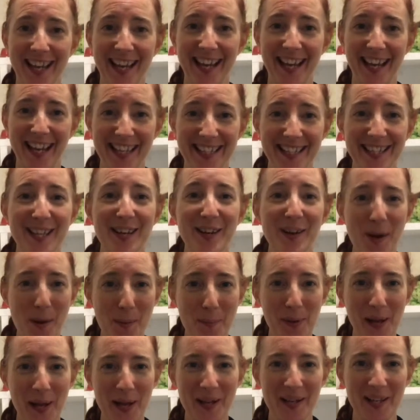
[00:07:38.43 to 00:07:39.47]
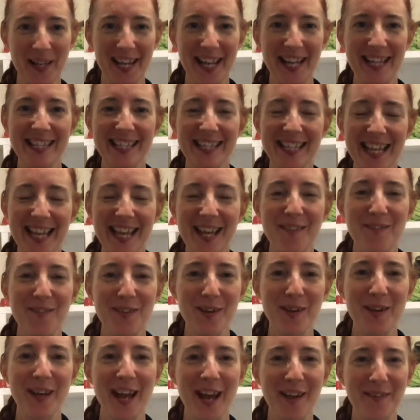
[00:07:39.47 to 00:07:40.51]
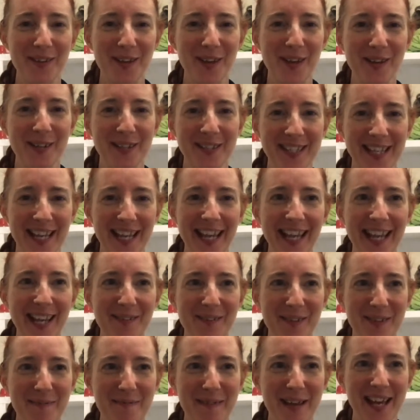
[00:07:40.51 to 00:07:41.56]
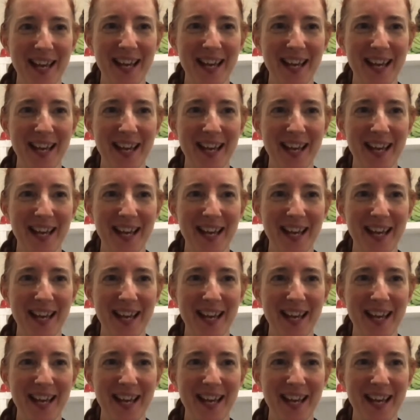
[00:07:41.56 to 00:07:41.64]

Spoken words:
It's the cobbler. Let's see if you can have a go at singing it with me.